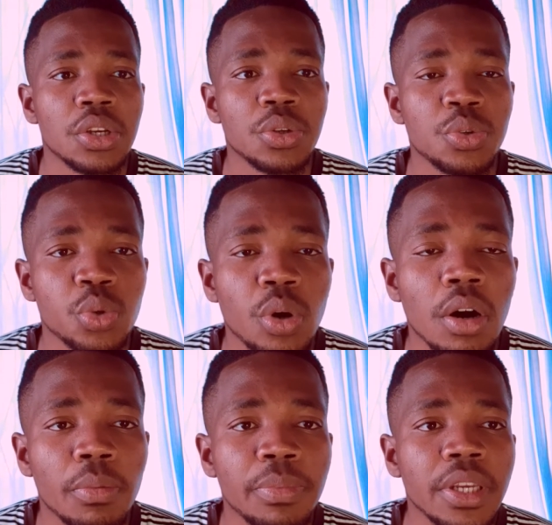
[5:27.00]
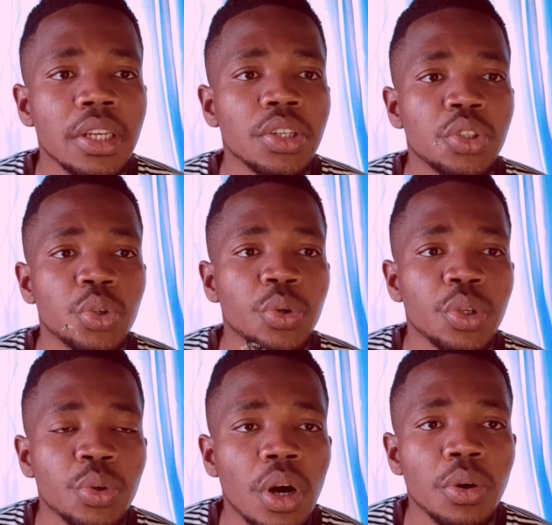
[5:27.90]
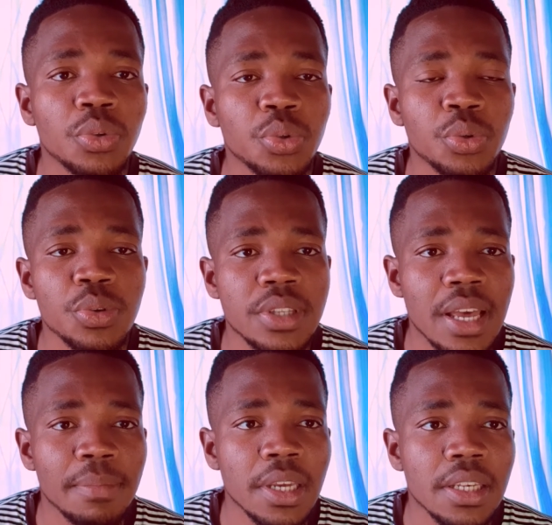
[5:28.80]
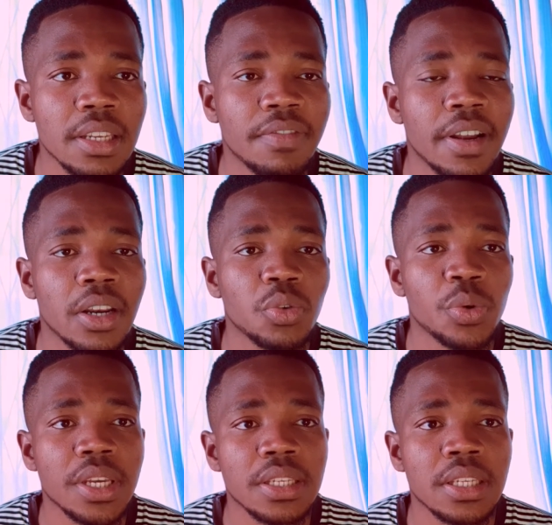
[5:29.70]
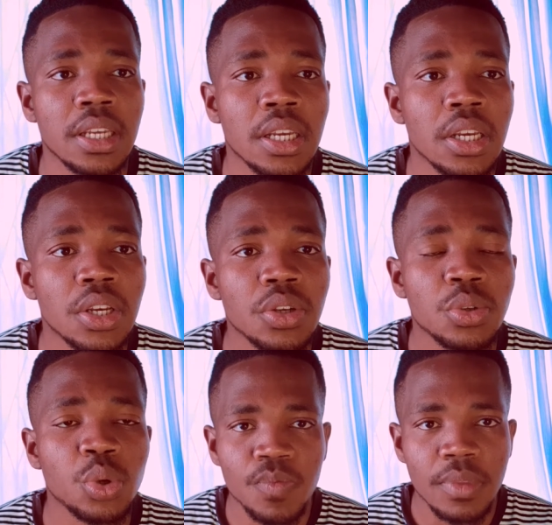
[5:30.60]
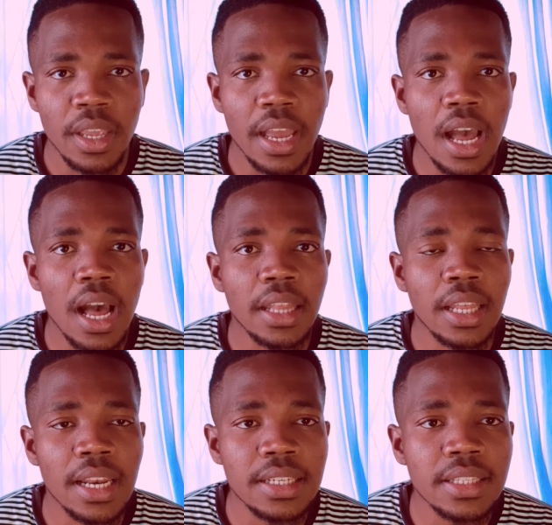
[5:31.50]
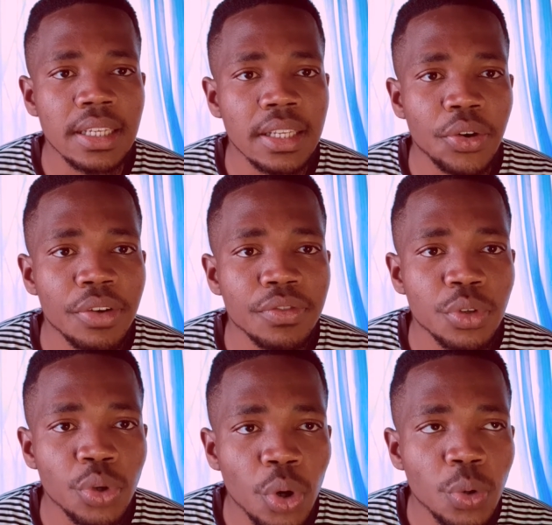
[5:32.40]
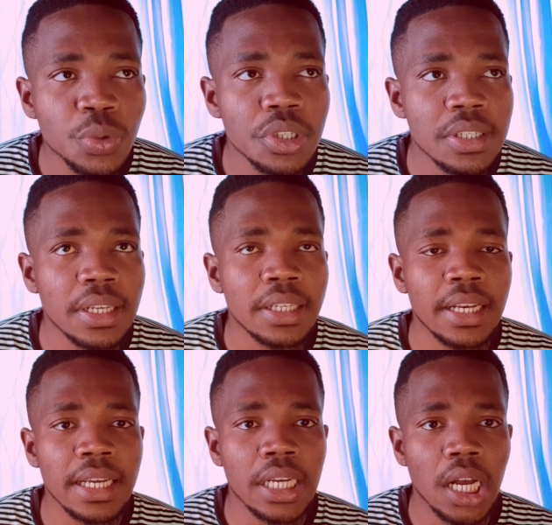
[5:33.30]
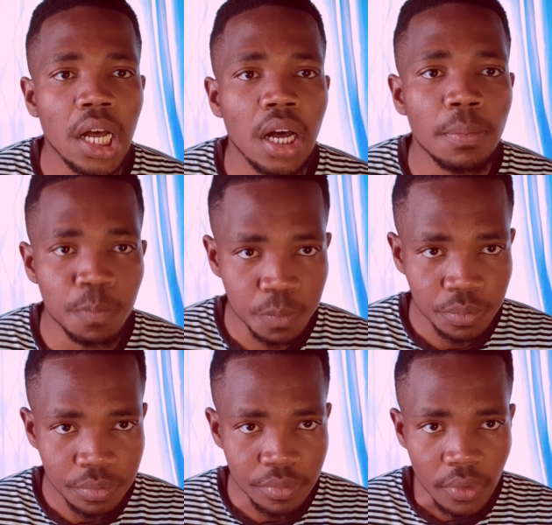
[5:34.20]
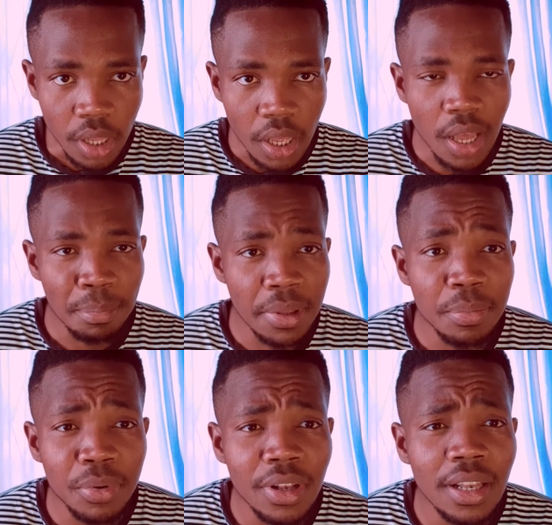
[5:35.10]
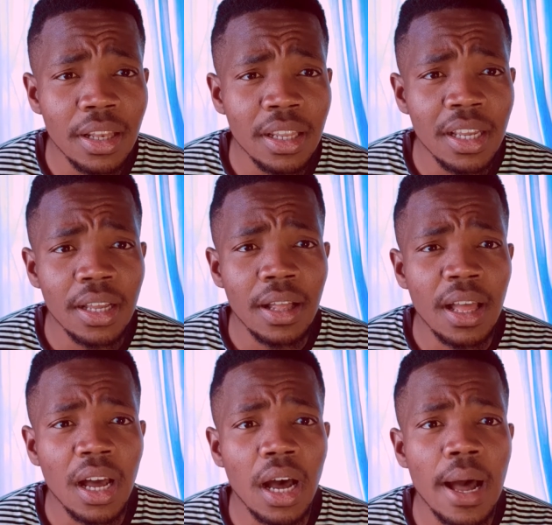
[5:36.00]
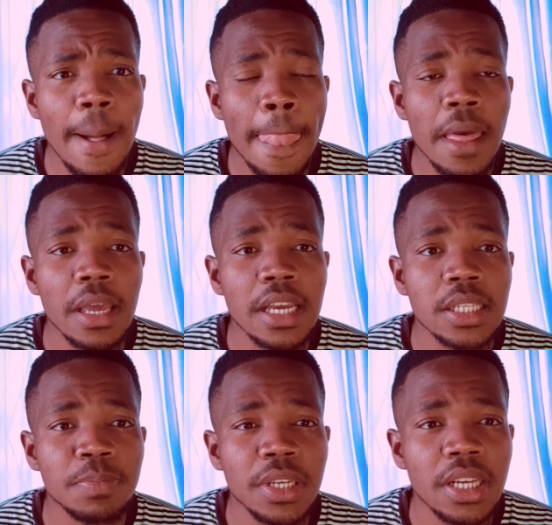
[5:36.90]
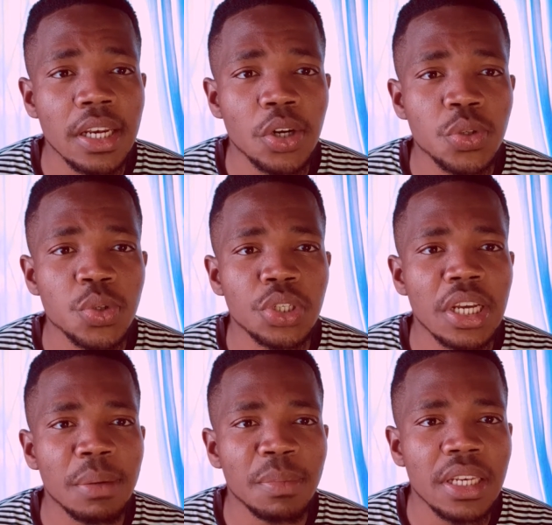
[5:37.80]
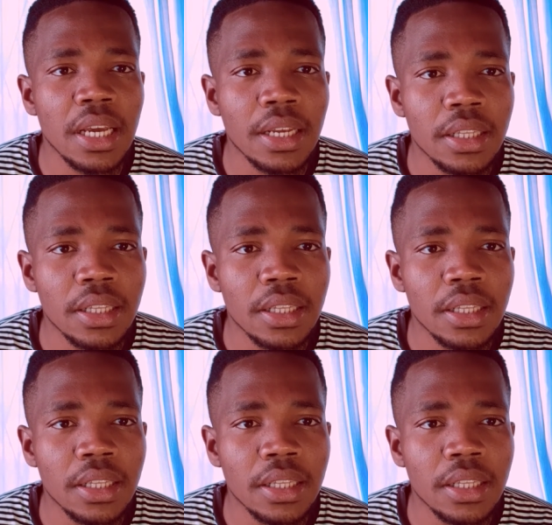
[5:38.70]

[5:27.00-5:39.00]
So I'll be showing you how to use them in different ways. So uh, the last thing that we have to note is that like uh, uh people, uh, especially on social media,